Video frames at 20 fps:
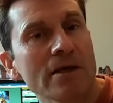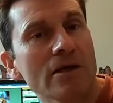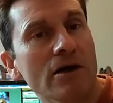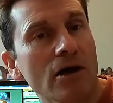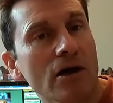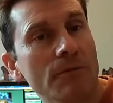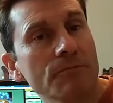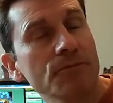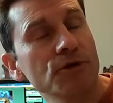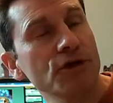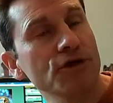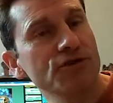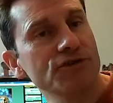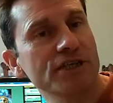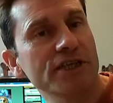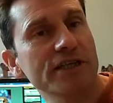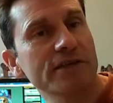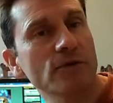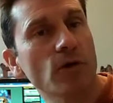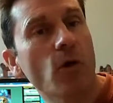I'm
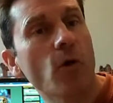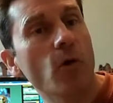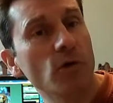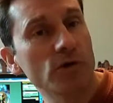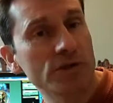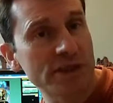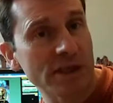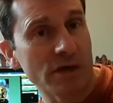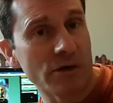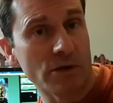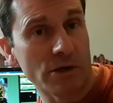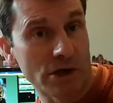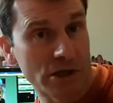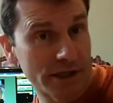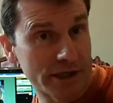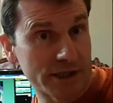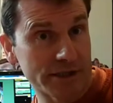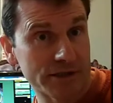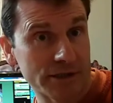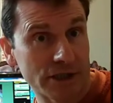using auto
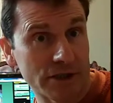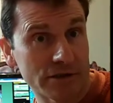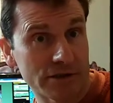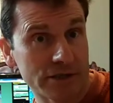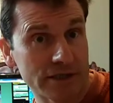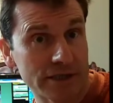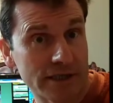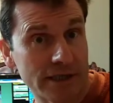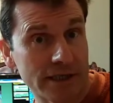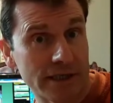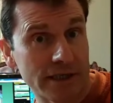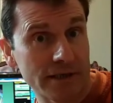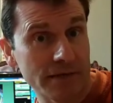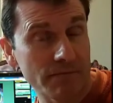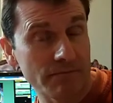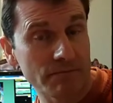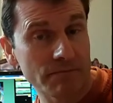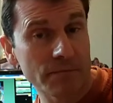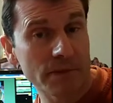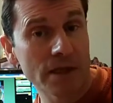ISO today,
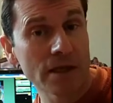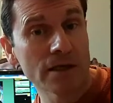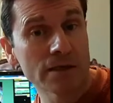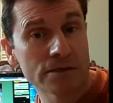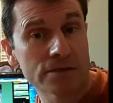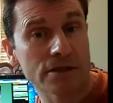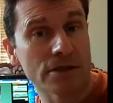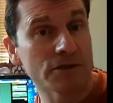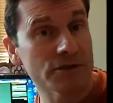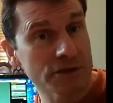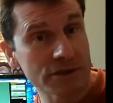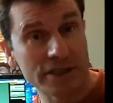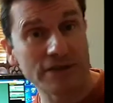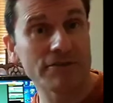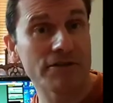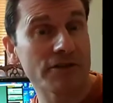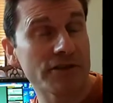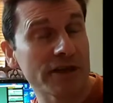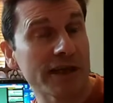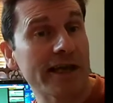so it's another
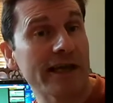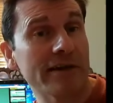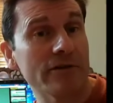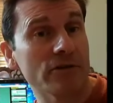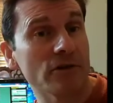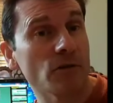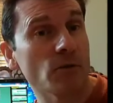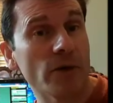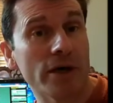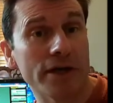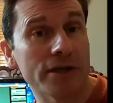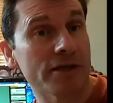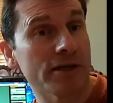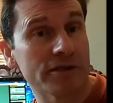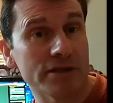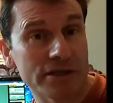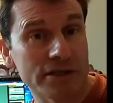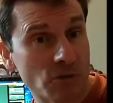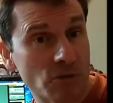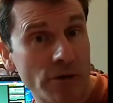thing out of the way you don't
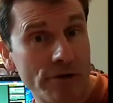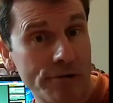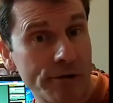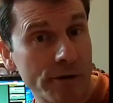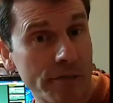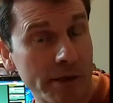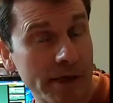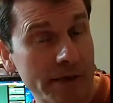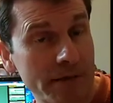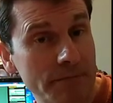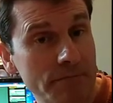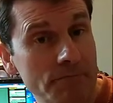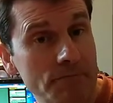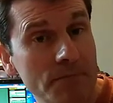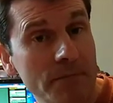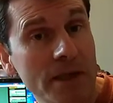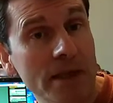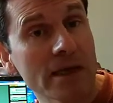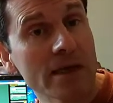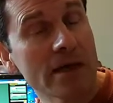need to worry about.
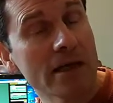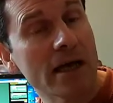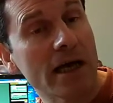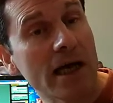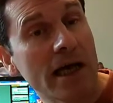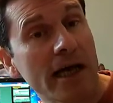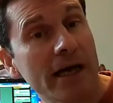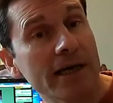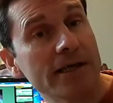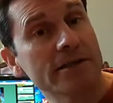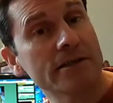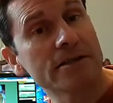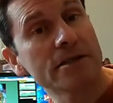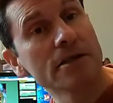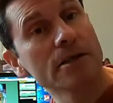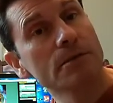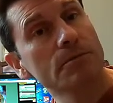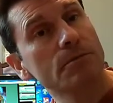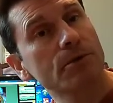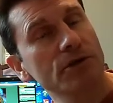And
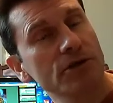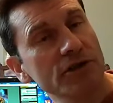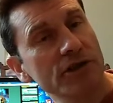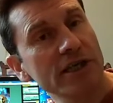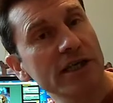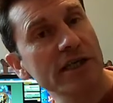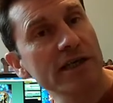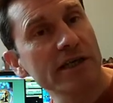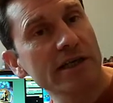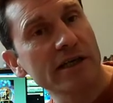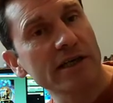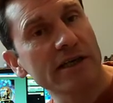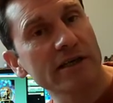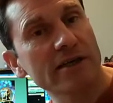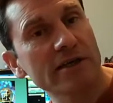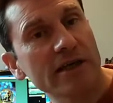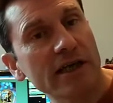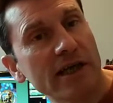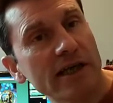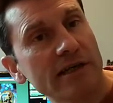put the
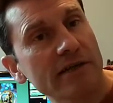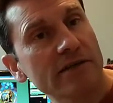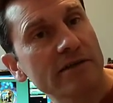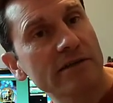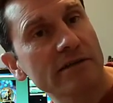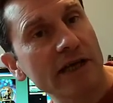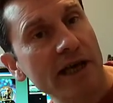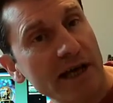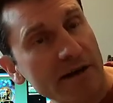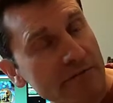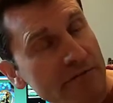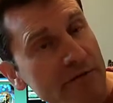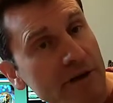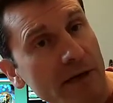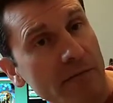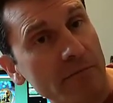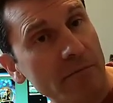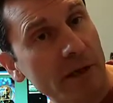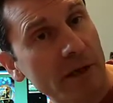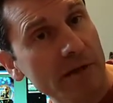F
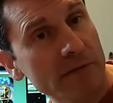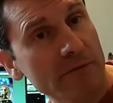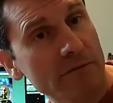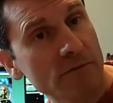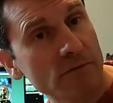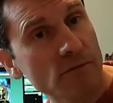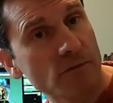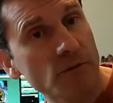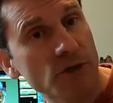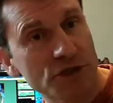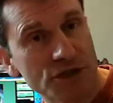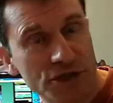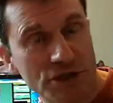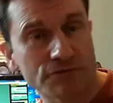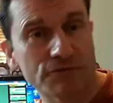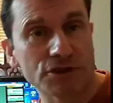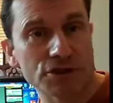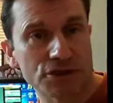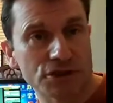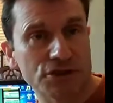number, which I've
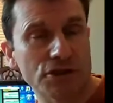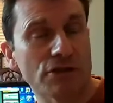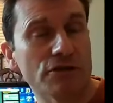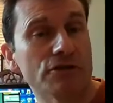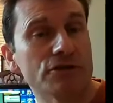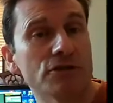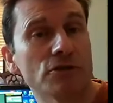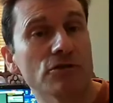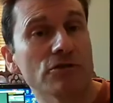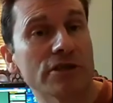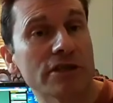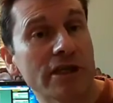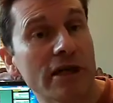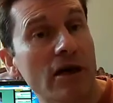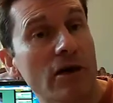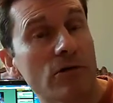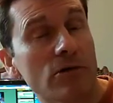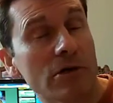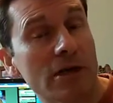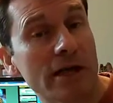just showed you on that
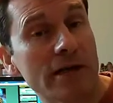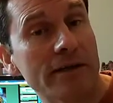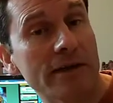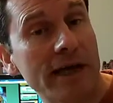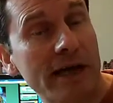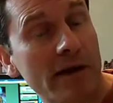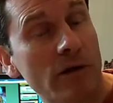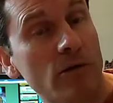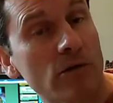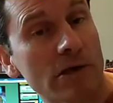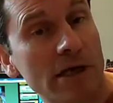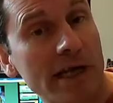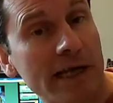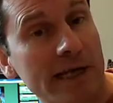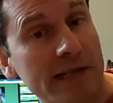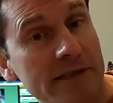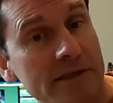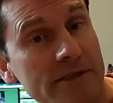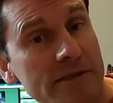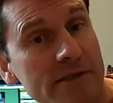old
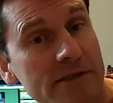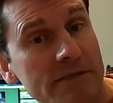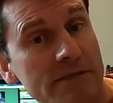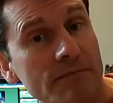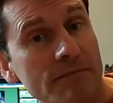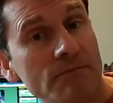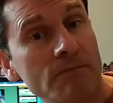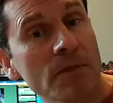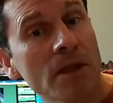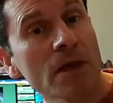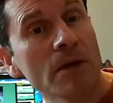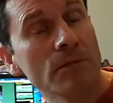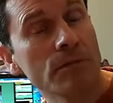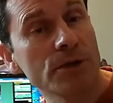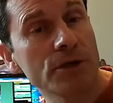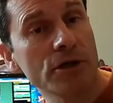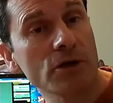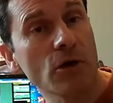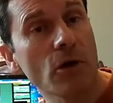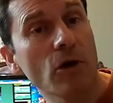lens, put
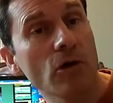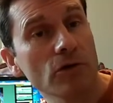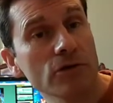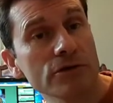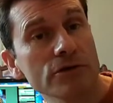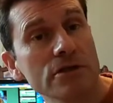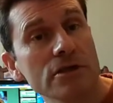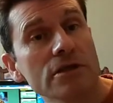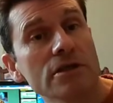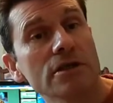it on